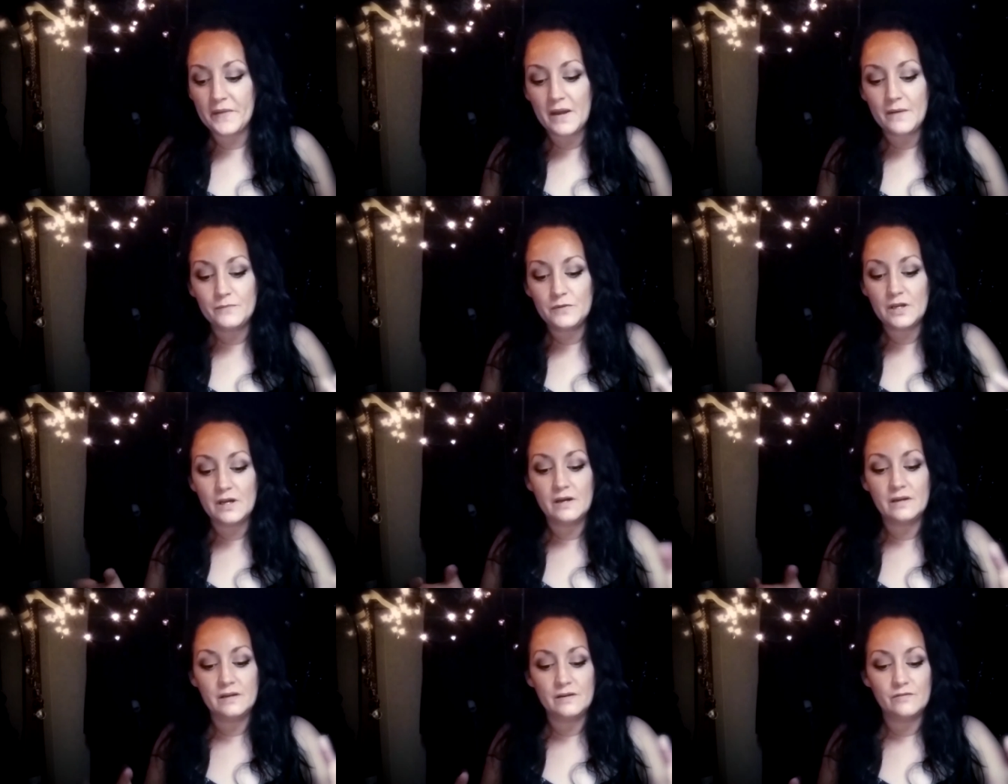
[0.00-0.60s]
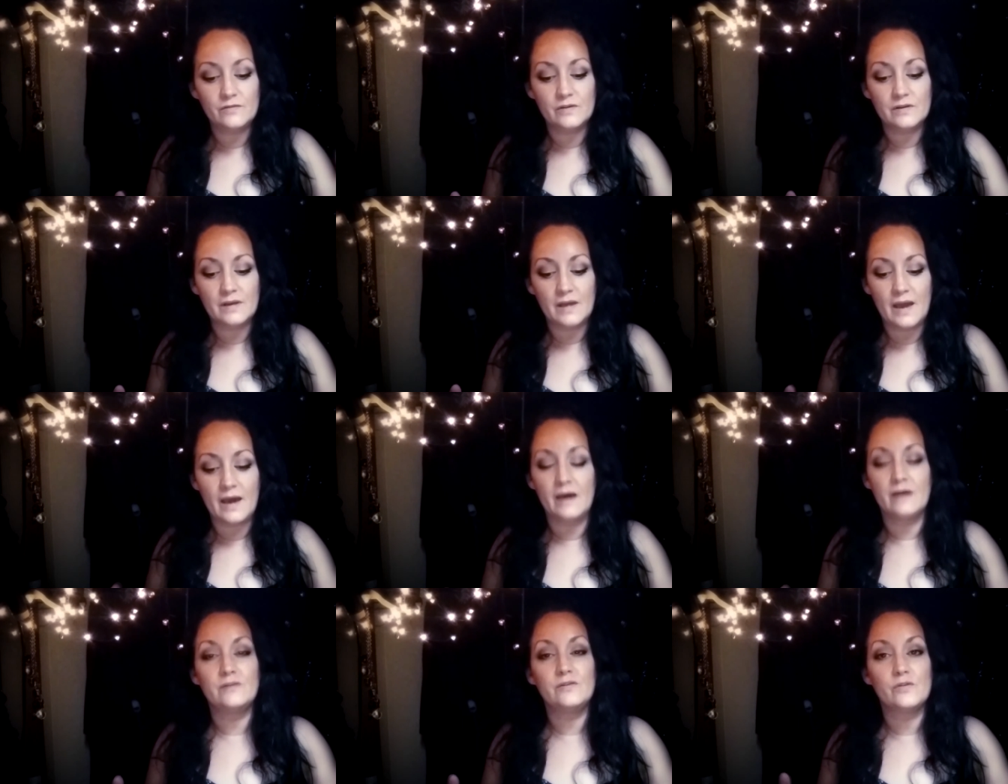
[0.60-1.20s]
I'm not even
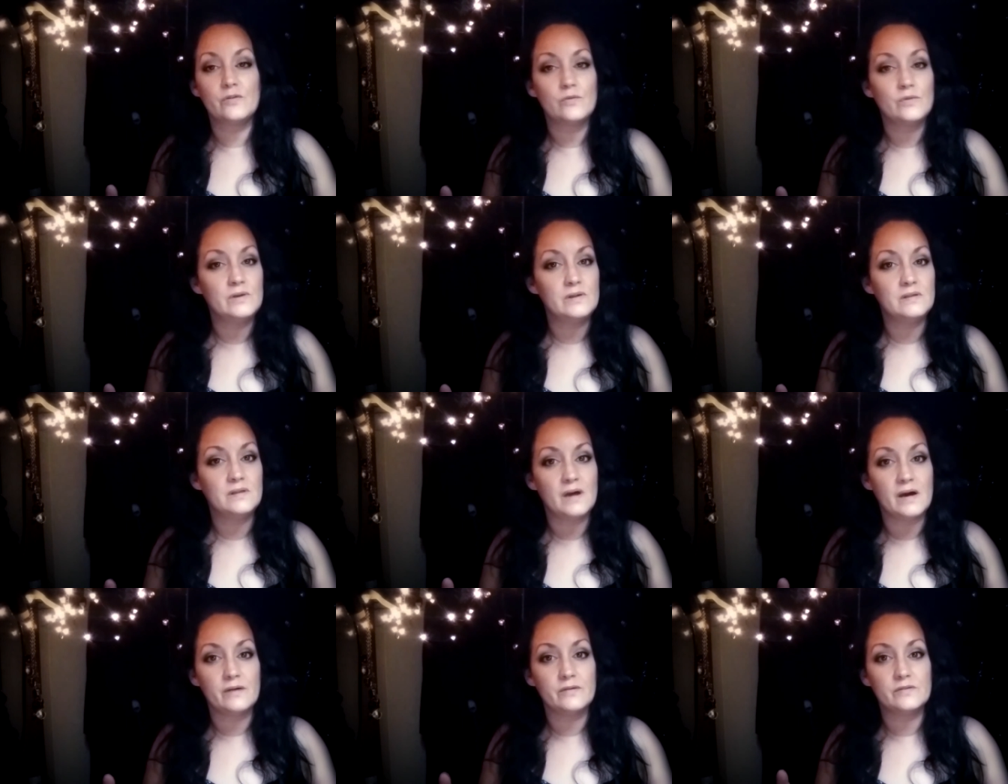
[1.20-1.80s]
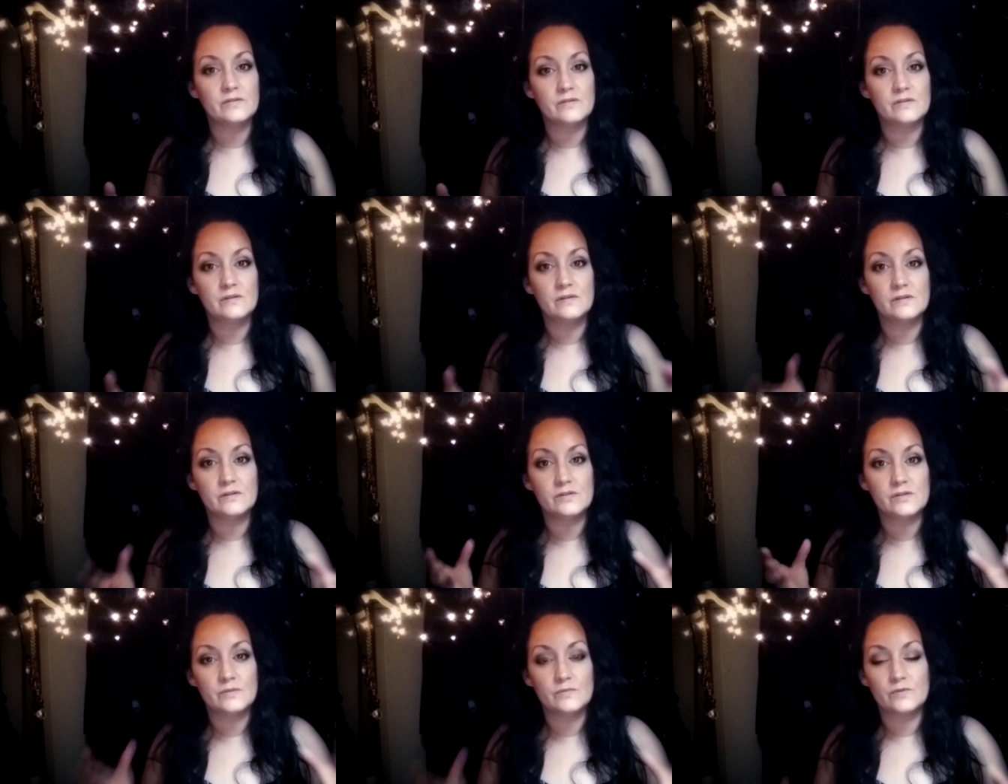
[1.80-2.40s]
at
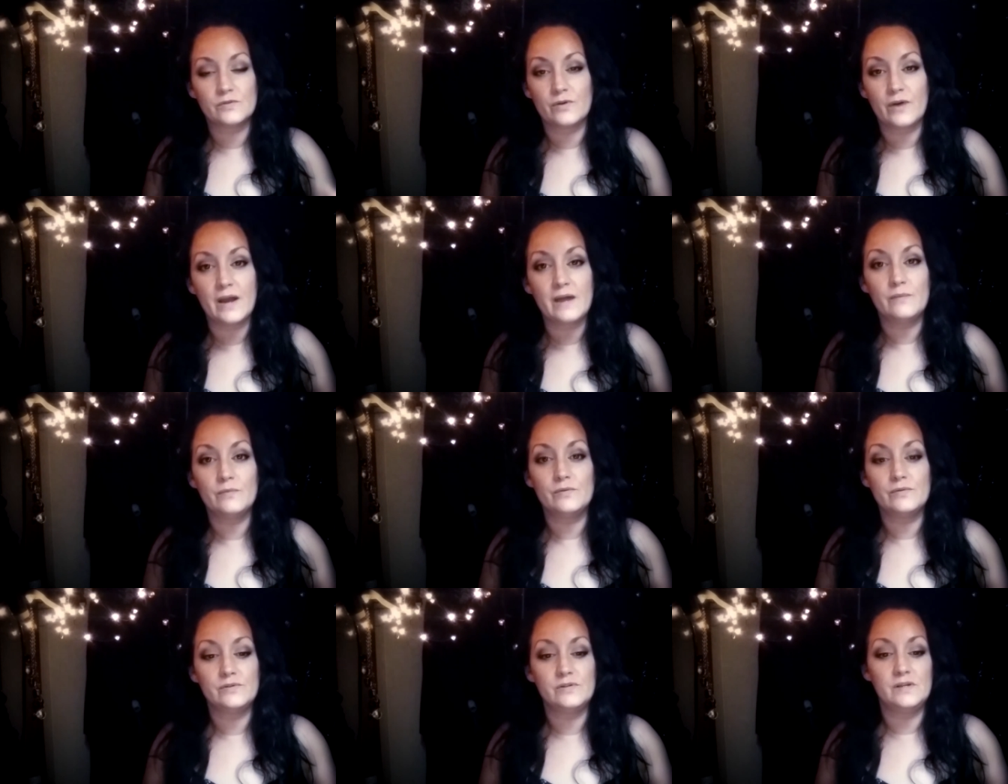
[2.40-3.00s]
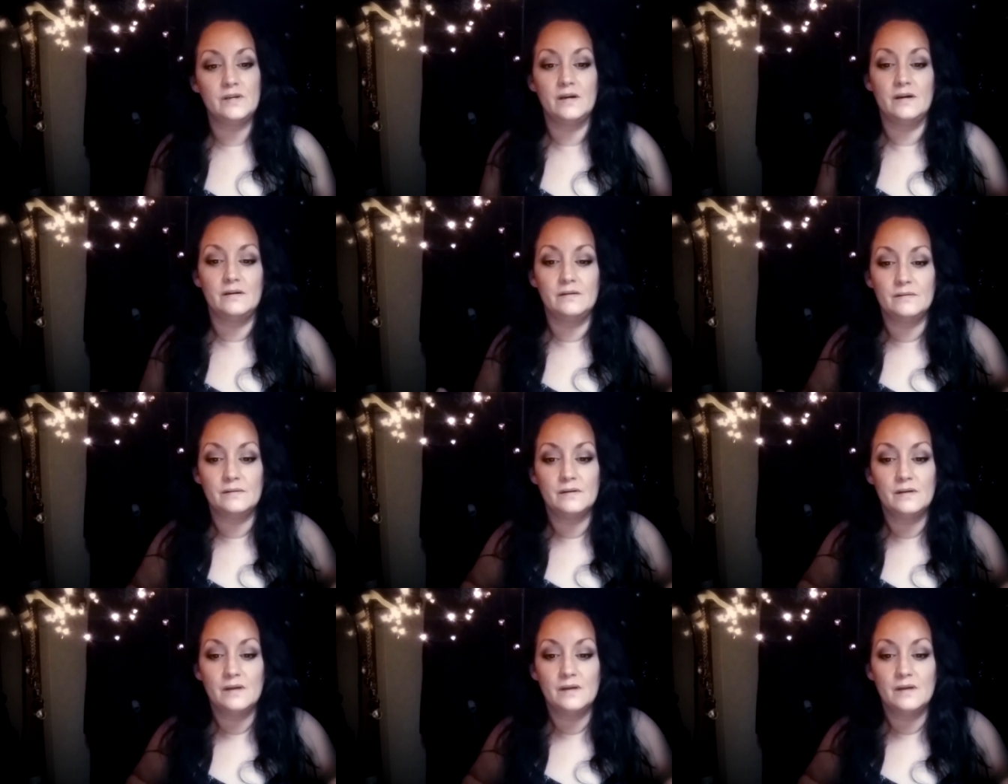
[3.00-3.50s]
3,000 subscribers yet,